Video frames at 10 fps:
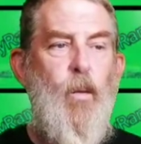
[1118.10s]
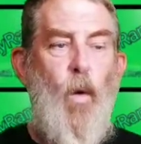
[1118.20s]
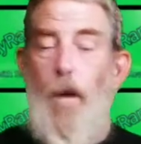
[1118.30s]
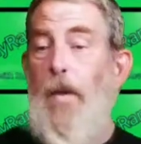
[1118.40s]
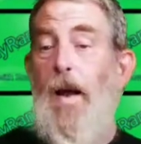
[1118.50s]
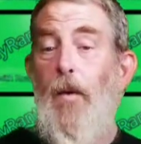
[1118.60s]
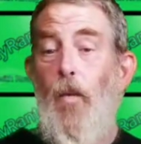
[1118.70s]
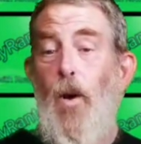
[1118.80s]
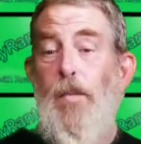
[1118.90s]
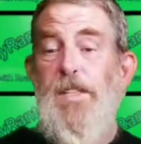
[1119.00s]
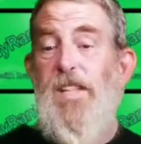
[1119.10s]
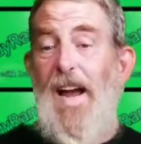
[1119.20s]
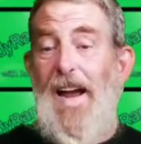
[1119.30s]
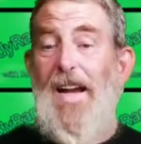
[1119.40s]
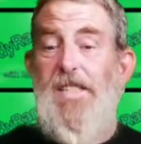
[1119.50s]
What about a woman's
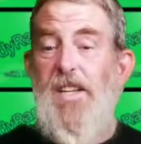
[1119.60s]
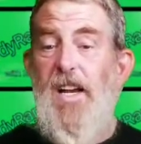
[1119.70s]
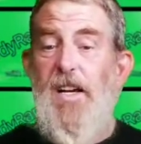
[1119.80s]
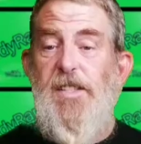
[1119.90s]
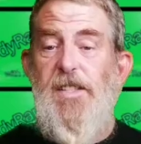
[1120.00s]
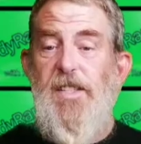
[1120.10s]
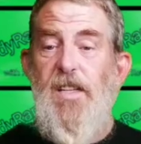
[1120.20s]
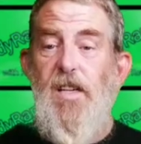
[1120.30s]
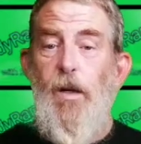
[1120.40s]
access